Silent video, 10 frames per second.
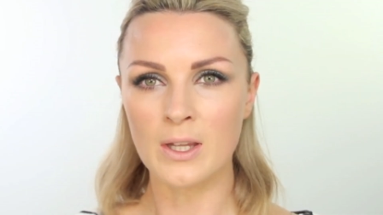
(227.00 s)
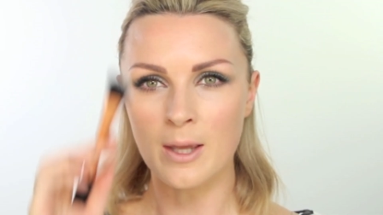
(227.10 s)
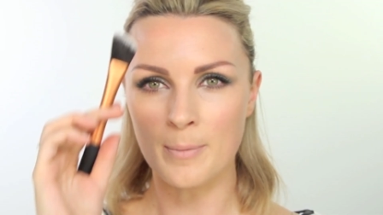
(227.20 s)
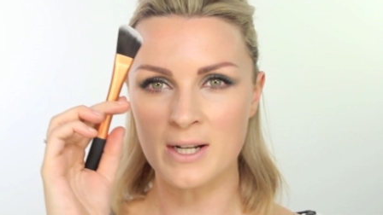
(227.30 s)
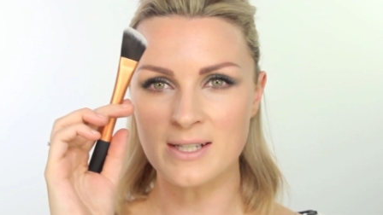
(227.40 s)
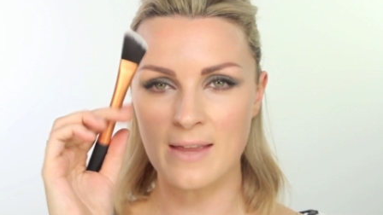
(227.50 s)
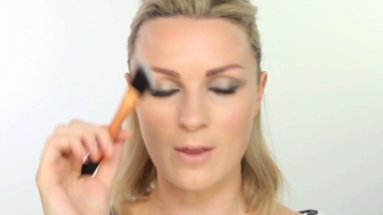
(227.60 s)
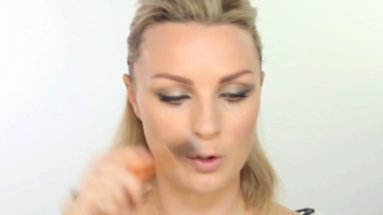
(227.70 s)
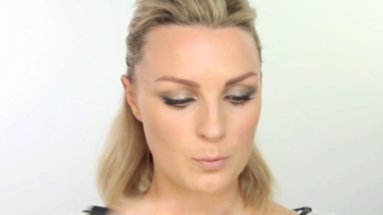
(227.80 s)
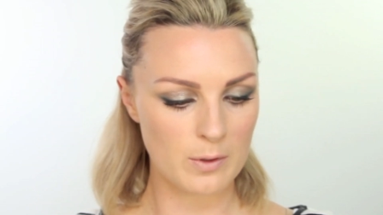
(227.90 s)
I'm going to take
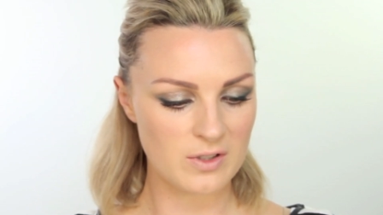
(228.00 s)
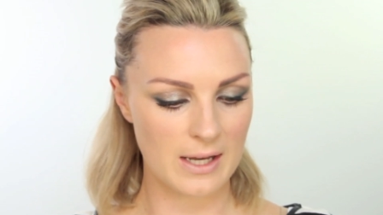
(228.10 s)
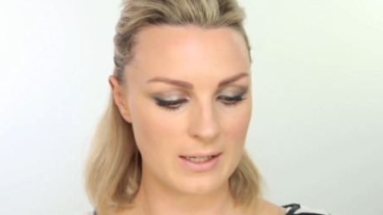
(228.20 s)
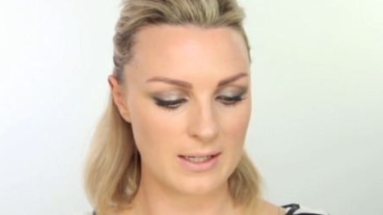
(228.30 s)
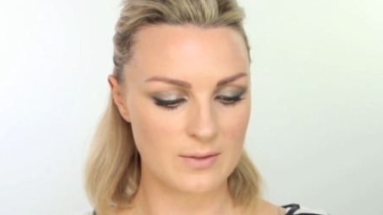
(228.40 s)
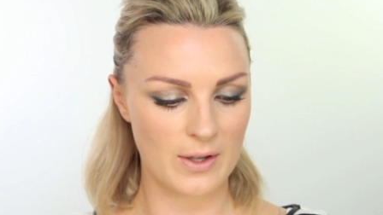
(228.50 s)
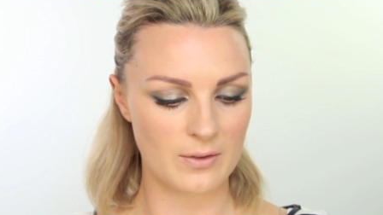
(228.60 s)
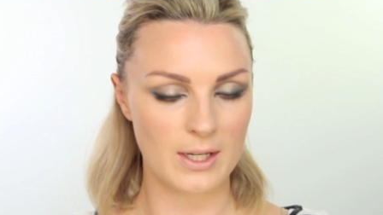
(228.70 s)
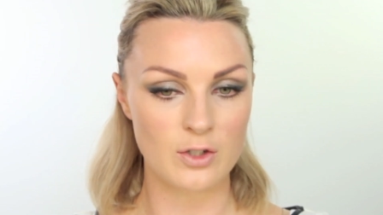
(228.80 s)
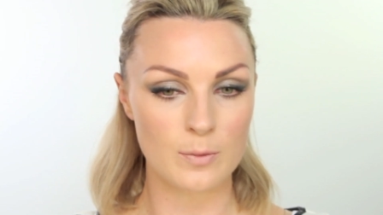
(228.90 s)
that on a Real Techniques
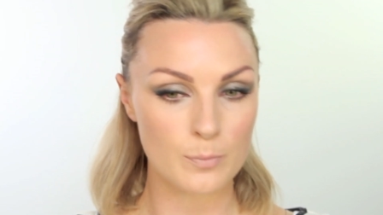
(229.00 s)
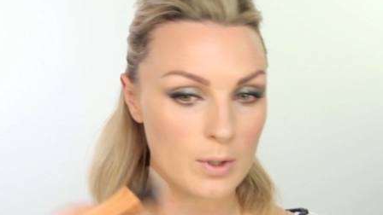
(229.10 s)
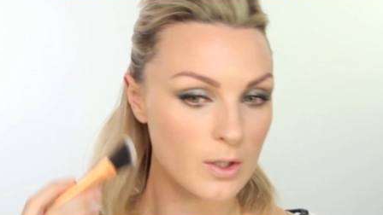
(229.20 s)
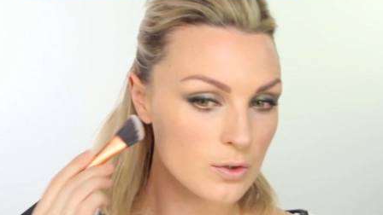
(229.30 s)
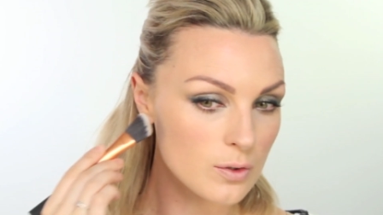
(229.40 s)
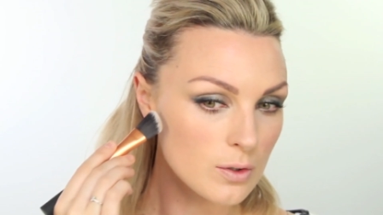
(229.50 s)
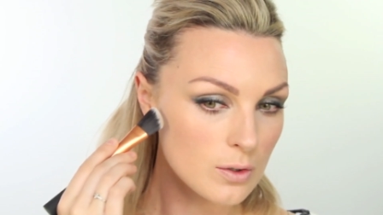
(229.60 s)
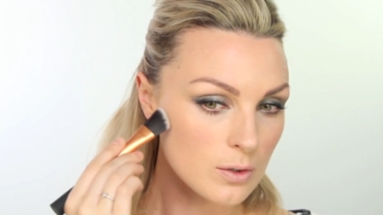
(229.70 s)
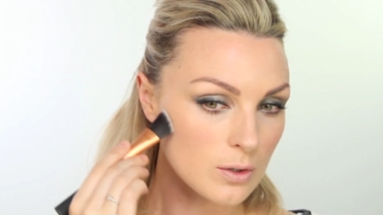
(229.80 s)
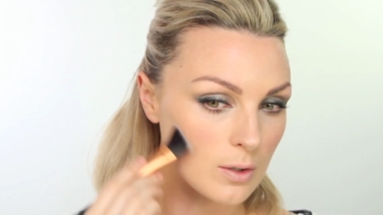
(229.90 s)
foundation brush
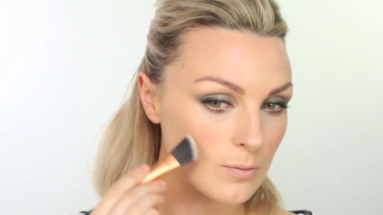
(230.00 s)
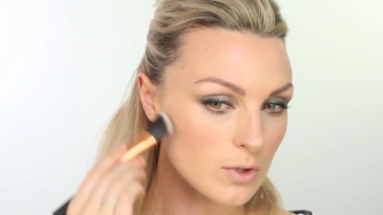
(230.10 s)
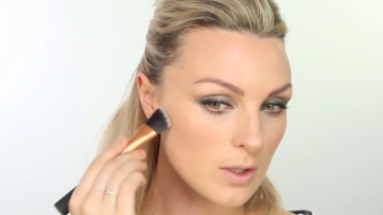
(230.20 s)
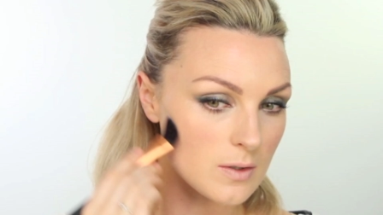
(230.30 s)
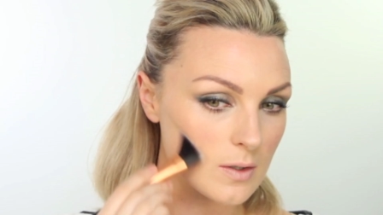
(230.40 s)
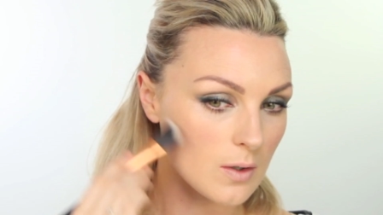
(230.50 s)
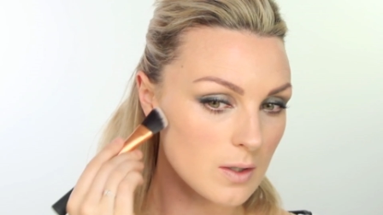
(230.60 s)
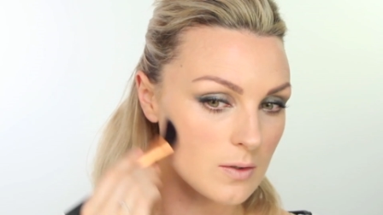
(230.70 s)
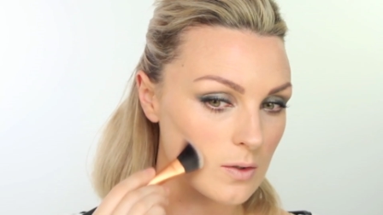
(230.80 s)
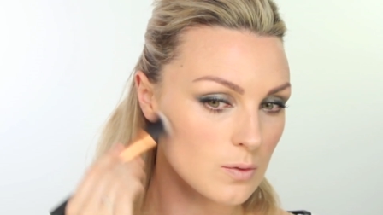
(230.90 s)
and I'm just
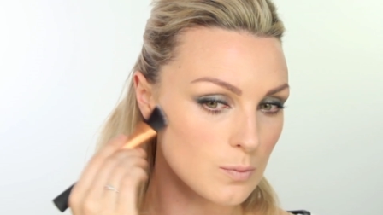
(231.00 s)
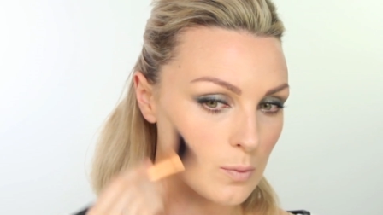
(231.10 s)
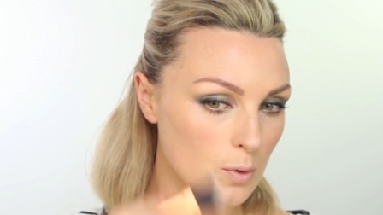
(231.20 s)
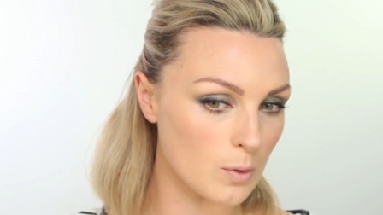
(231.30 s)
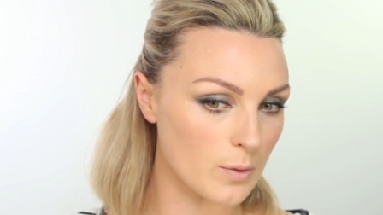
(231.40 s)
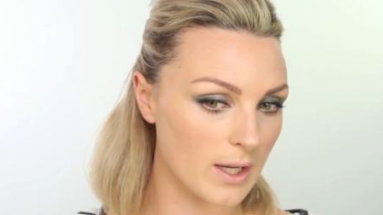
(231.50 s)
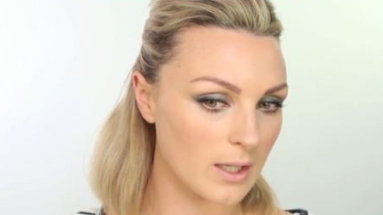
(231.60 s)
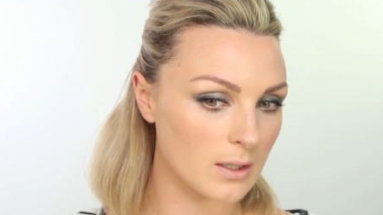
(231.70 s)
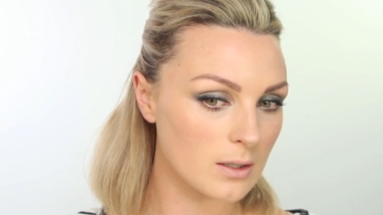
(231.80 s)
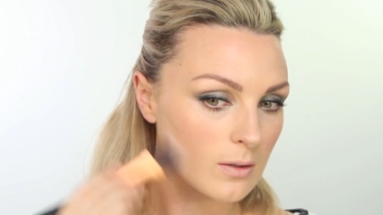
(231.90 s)
going to draw
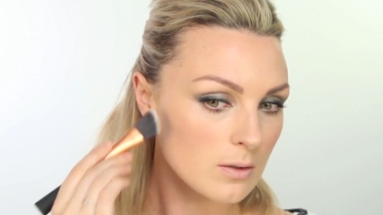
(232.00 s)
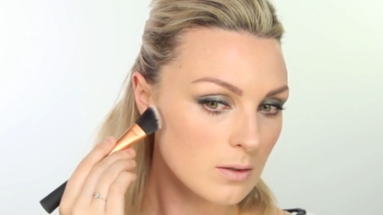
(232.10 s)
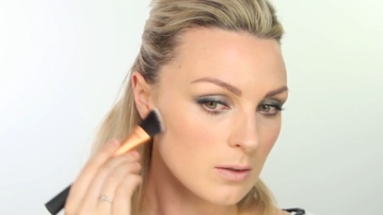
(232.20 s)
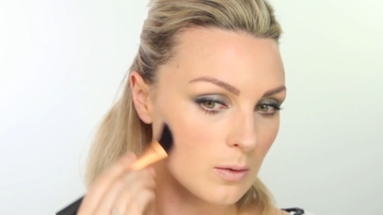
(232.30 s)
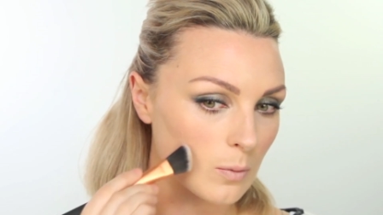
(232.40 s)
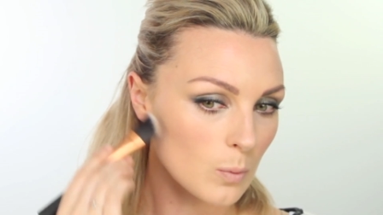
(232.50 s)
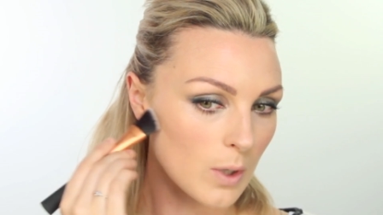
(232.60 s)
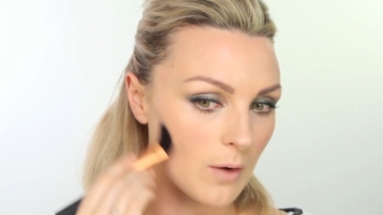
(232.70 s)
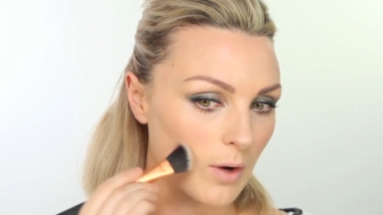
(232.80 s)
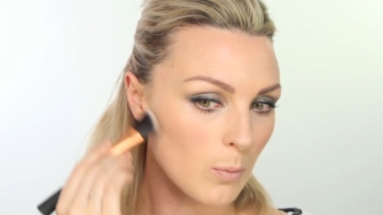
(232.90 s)
in
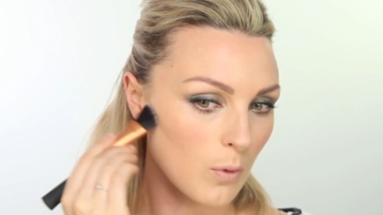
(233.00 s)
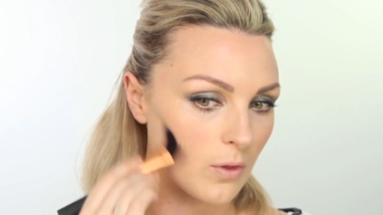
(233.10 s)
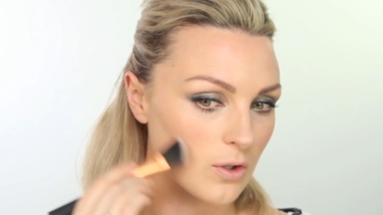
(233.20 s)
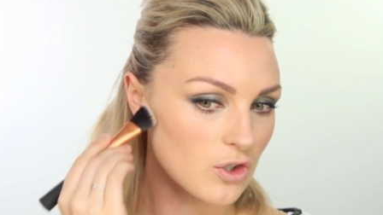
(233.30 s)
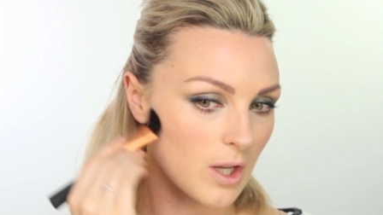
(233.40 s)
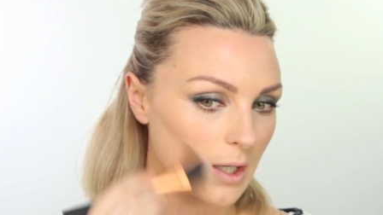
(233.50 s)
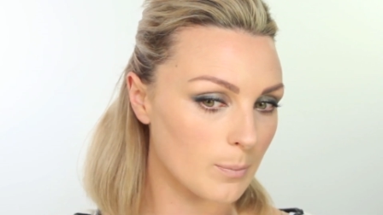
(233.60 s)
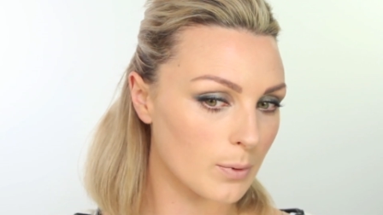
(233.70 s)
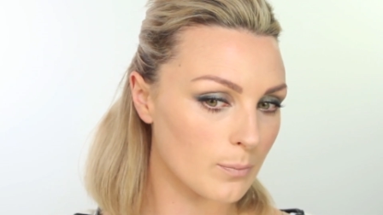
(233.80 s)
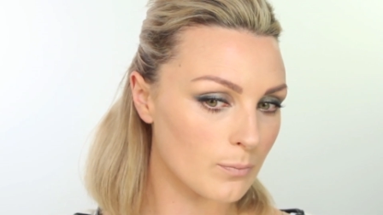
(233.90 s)
where I want the shape.